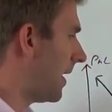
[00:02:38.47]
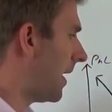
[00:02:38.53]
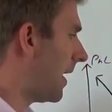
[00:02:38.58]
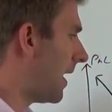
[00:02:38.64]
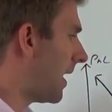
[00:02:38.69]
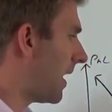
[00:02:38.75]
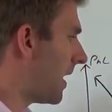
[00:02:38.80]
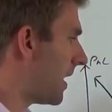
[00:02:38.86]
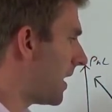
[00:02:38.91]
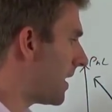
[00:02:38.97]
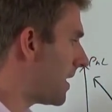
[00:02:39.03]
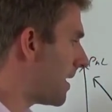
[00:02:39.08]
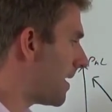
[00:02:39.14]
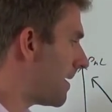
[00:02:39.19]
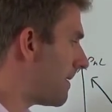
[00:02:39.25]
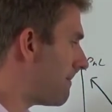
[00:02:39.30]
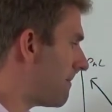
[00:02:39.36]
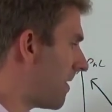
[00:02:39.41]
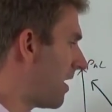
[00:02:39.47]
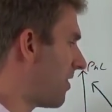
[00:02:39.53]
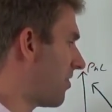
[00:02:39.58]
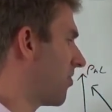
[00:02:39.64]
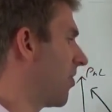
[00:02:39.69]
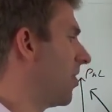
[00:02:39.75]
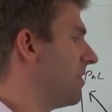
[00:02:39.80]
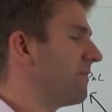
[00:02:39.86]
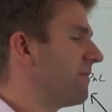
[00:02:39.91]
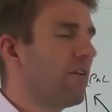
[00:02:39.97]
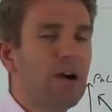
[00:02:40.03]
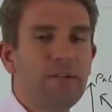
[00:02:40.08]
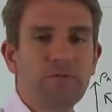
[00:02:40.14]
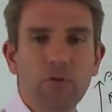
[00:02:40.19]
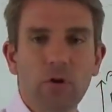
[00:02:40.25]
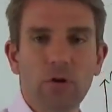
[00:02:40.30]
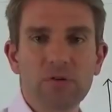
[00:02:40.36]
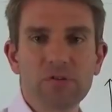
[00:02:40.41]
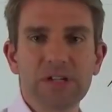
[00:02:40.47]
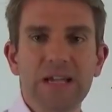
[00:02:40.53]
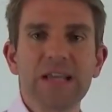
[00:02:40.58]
at $35.